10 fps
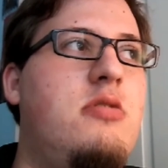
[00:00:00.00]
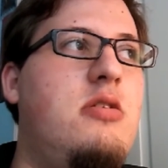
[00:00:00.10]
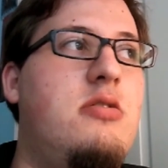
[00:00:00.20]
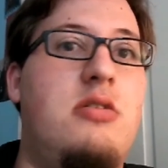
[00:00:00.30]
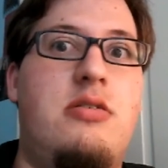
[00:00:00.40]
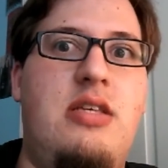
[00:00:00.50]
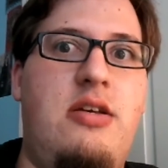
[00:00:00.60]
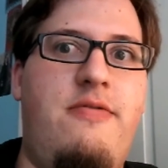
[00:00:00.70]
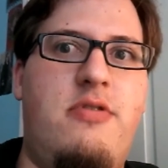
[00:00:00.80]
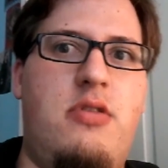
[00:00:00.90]
Let's see
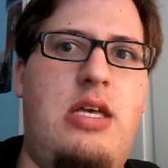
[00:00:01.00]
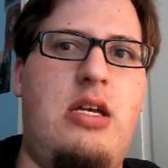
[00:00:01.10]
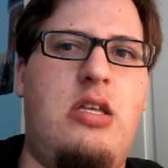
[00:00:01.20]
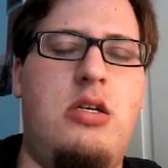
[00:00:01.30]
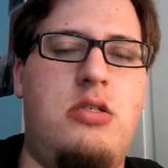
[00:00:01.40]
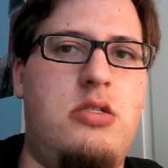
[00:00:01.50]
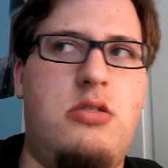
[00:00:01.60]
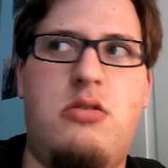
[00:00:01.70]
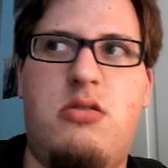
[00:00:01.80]
how far that gets.